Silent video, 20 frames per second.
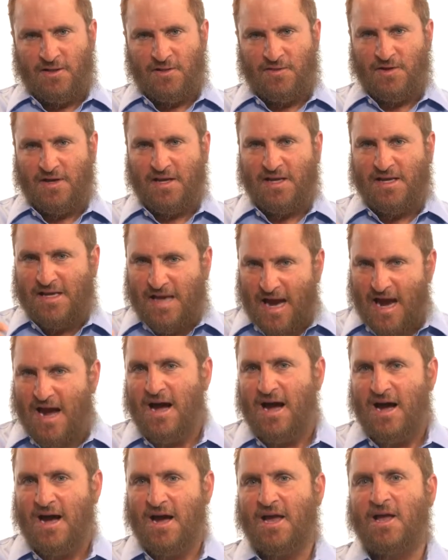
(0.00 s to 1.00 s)
the
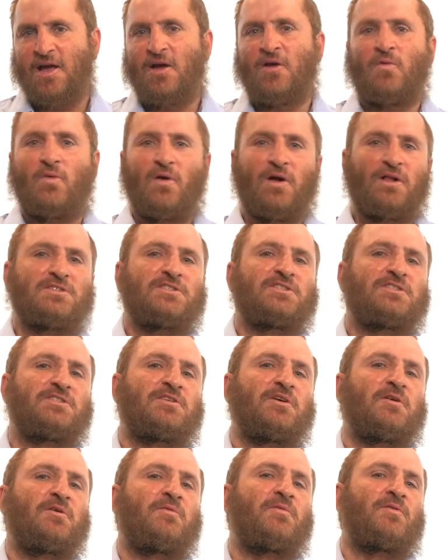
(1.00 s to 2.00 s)
guy wants
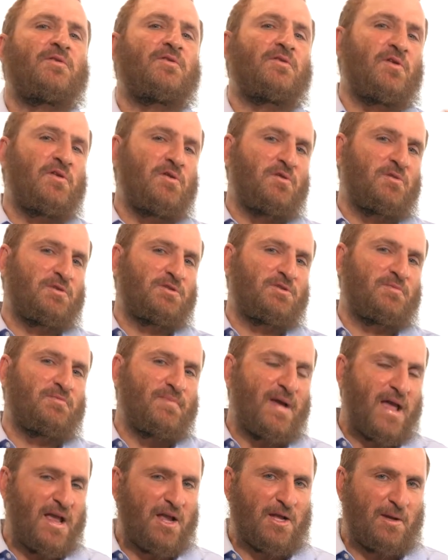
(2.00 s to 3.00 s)
to use
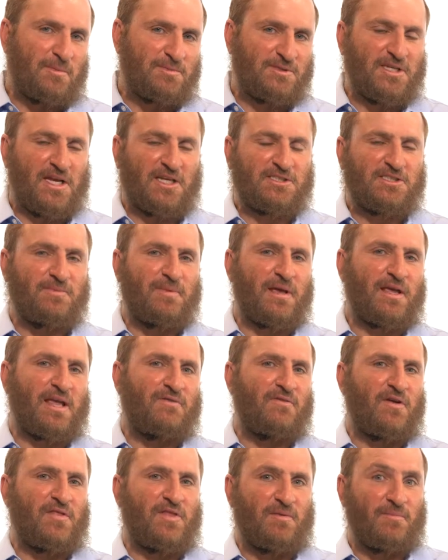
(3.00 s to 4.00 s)
make-up sex to make
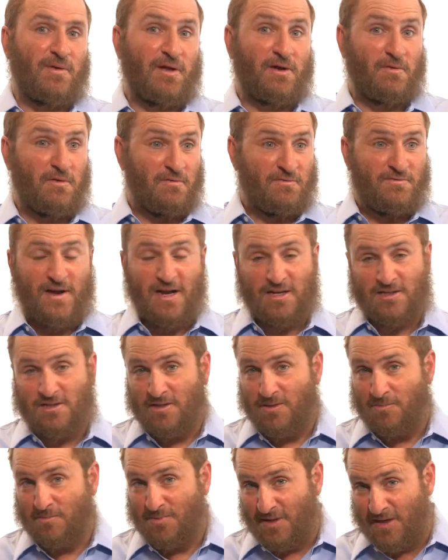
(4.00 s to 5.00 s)
everything better. In
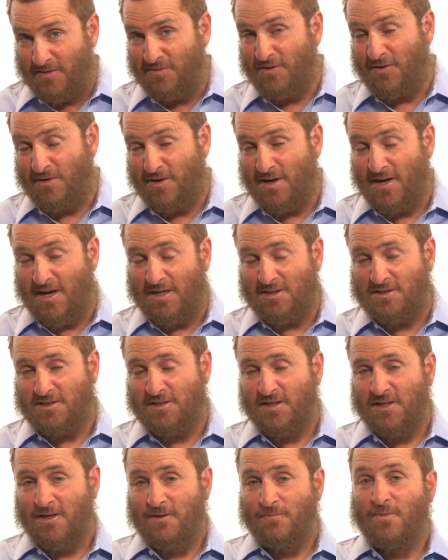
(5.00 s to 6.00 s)
fact, believe it or not,
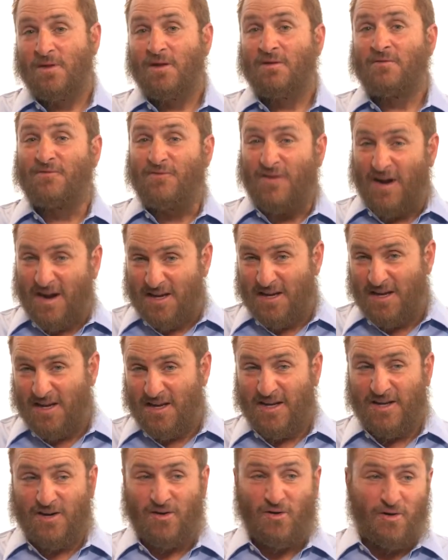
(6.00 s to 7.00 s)

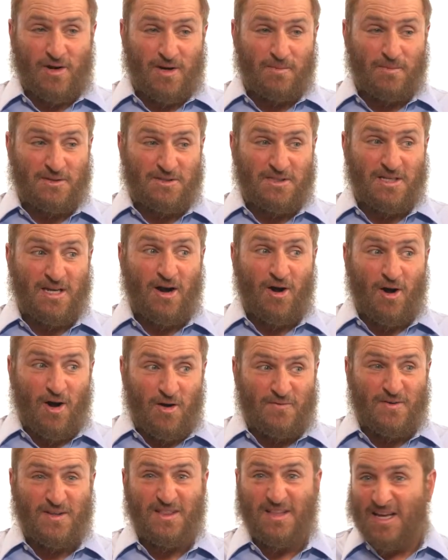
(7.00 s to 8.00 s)
fighting and arguments
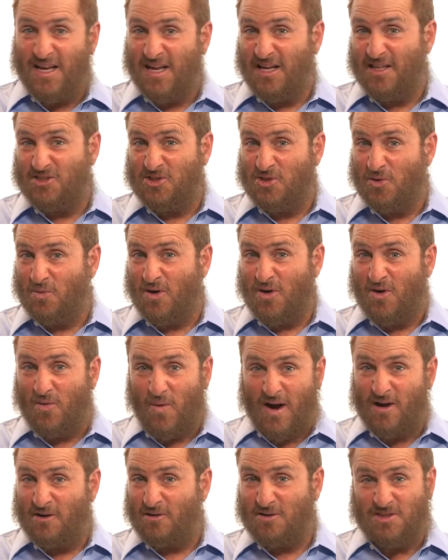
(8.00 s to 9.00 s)
often leads to a
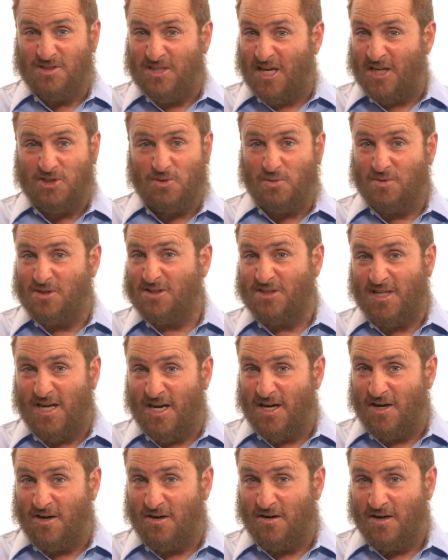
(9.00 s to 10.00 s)
greater sexual
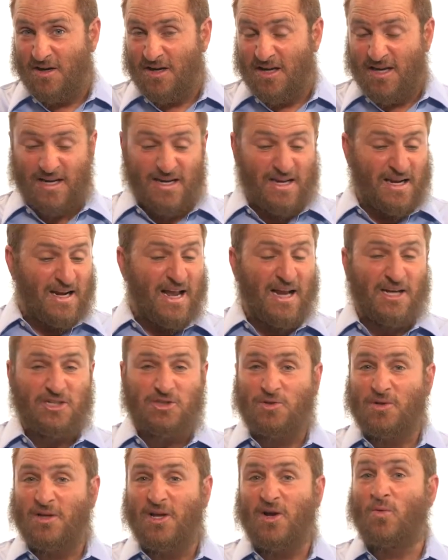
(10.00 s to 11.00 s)
desire. It can
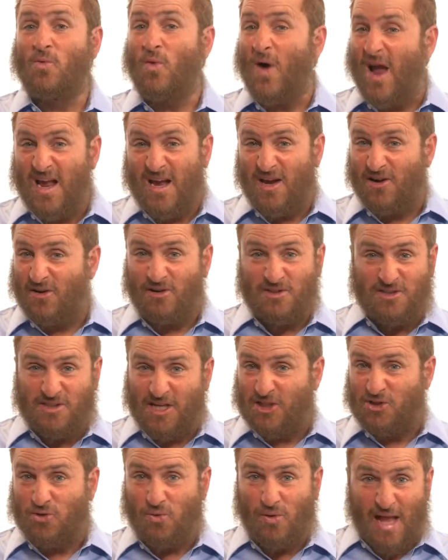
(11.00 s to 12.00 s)
actually awaken our
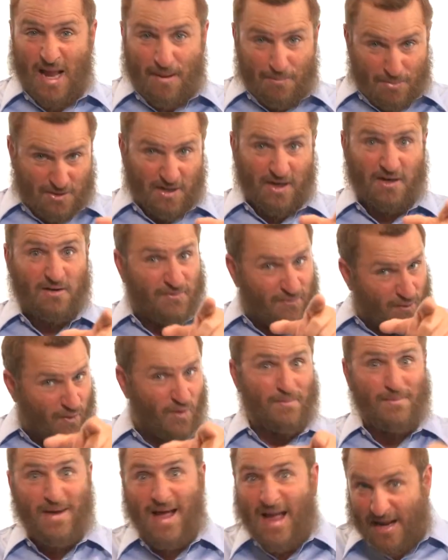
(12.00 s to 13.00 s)
sexual appetite
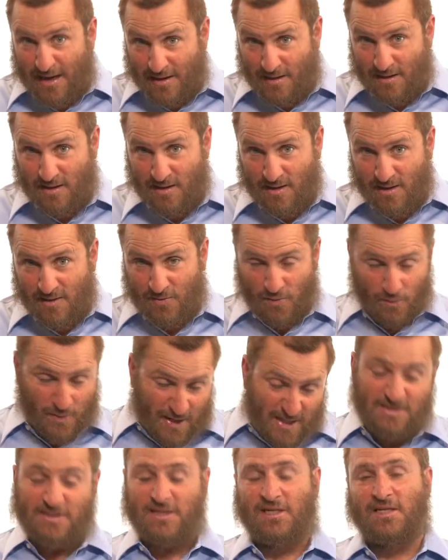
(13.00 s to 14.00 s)
for men. The
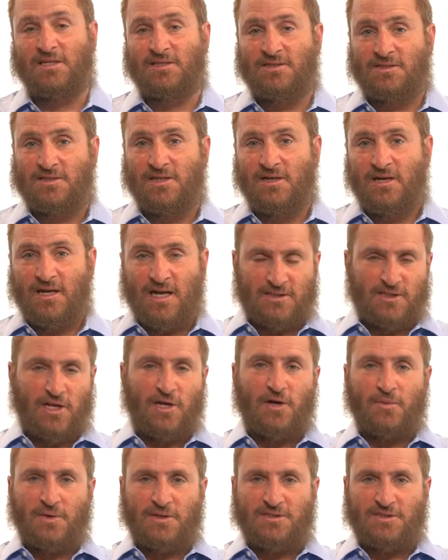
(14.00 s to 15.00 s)
reason is, as I
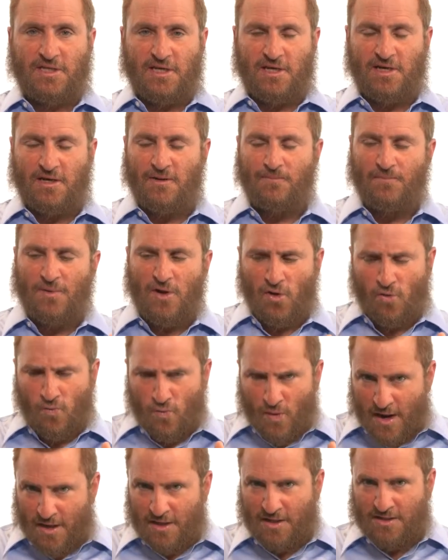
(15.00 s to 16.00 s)
always say,
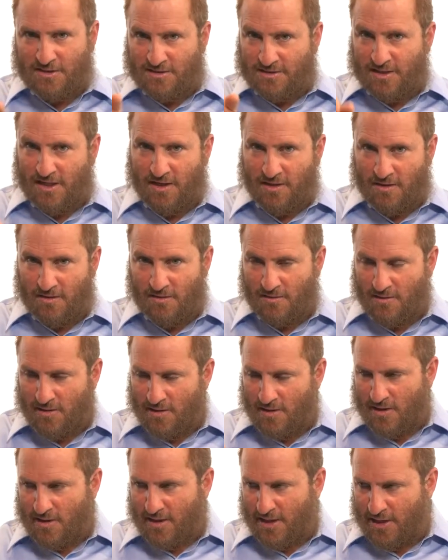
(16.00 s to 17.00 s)
erotic desire
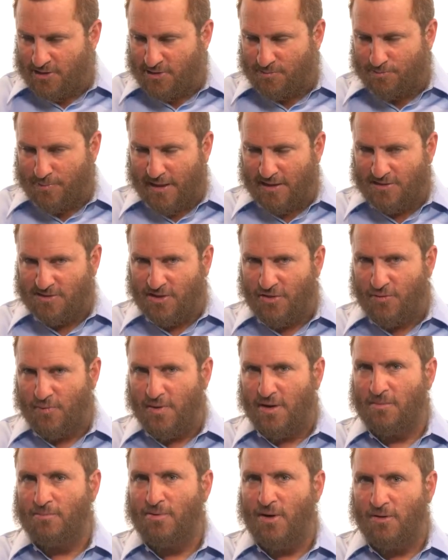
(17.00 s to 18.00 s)
is based on
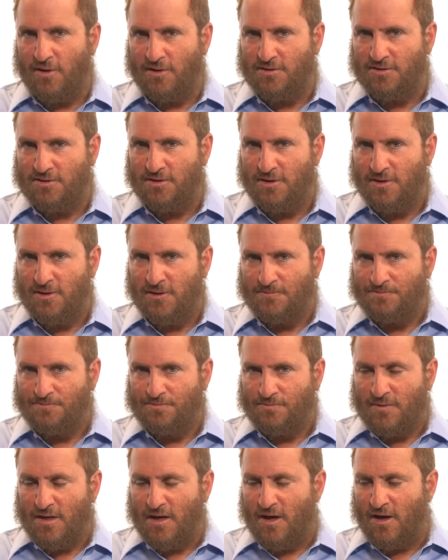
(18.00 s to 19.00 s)
three components:
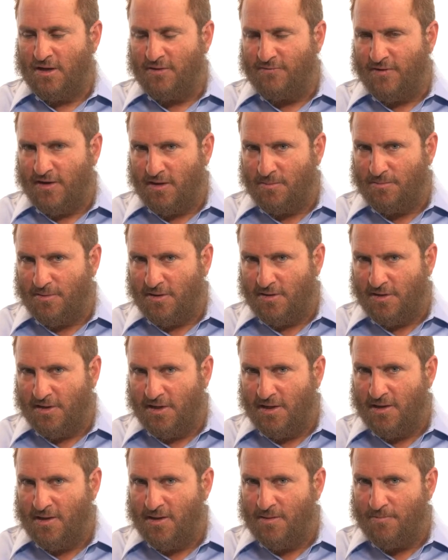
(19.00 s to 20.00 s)

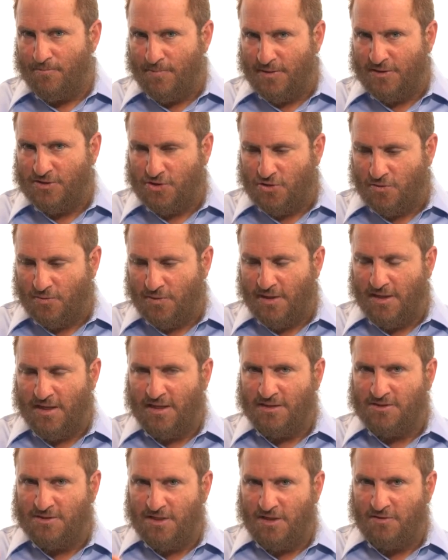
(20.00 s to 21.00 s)
unavailability, mystery,
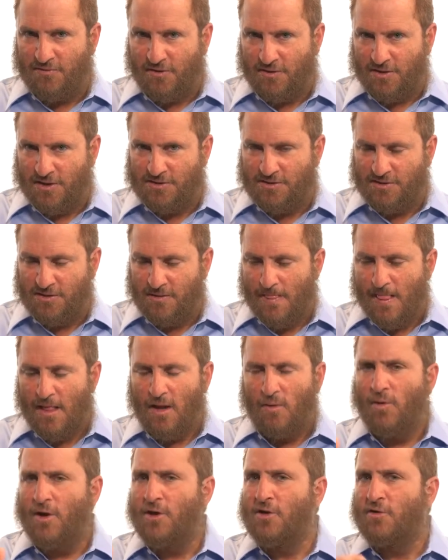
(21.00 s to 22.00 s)
and sinfulness.
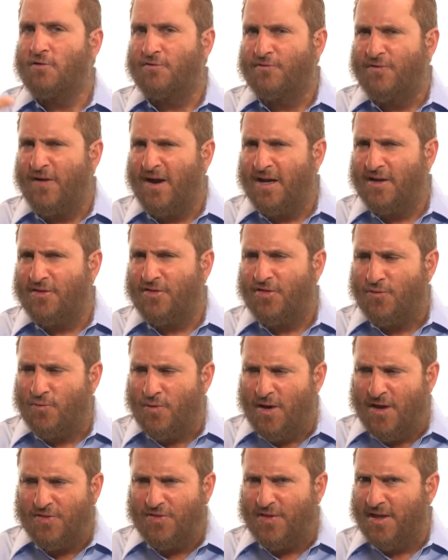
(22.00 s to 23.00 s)
When you fight,
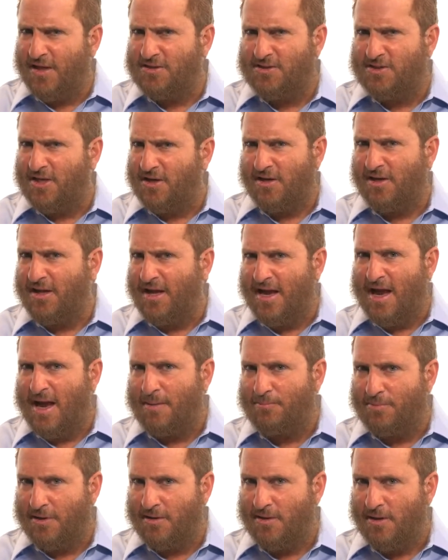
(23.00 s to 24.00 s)
three things suddenly
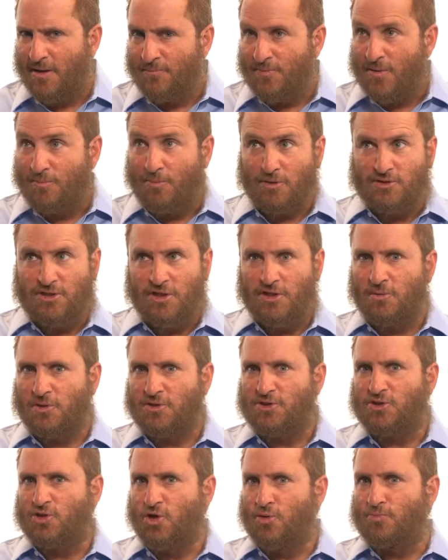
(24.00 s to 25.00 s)
happen. The person you were
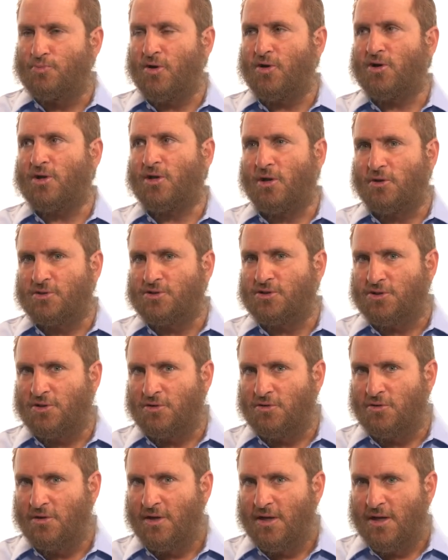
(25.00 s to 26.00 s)
super close
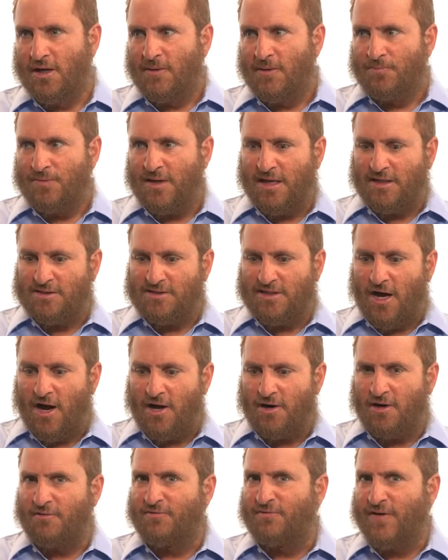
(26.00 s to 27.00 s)
to is
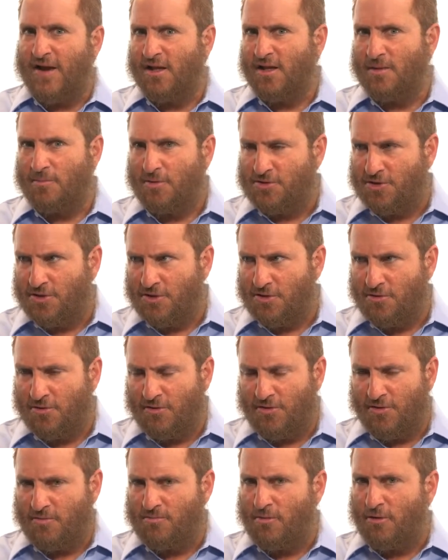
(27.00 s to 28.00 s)
unavailable to
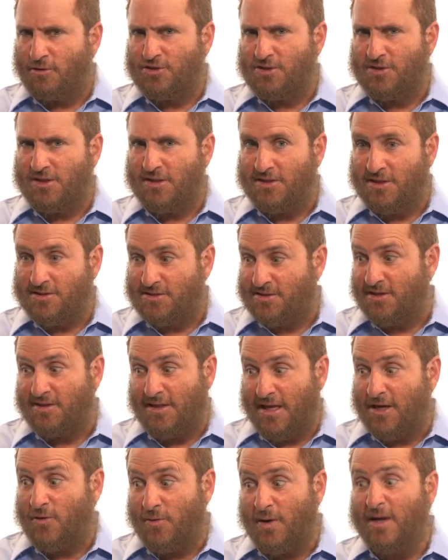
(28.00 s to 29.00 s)
you. They're emotionally distant.
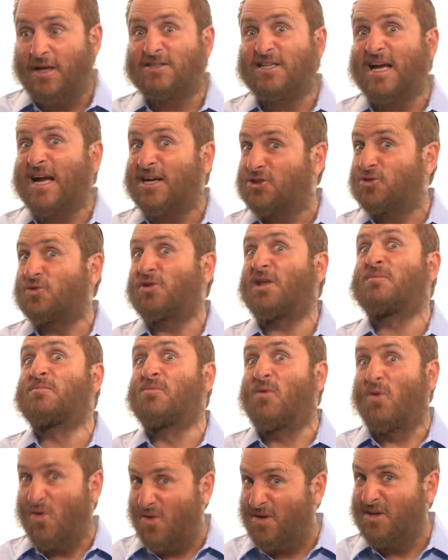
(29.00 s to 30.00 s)
That creates actually
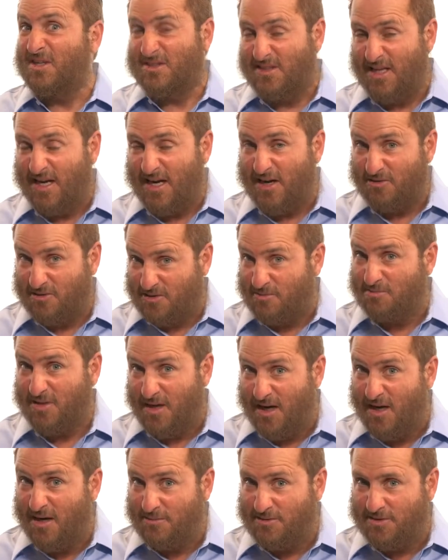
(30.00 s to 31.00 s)
more desire
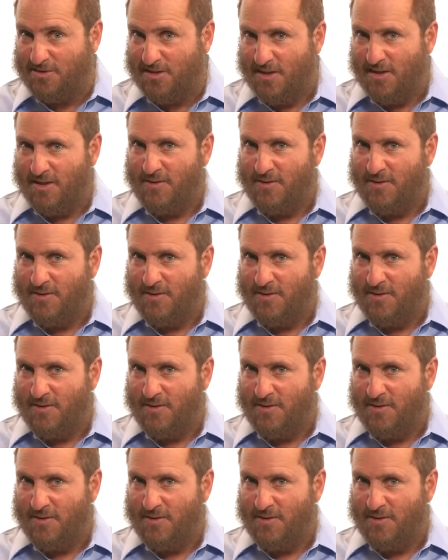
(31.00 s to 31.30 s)
sometimes.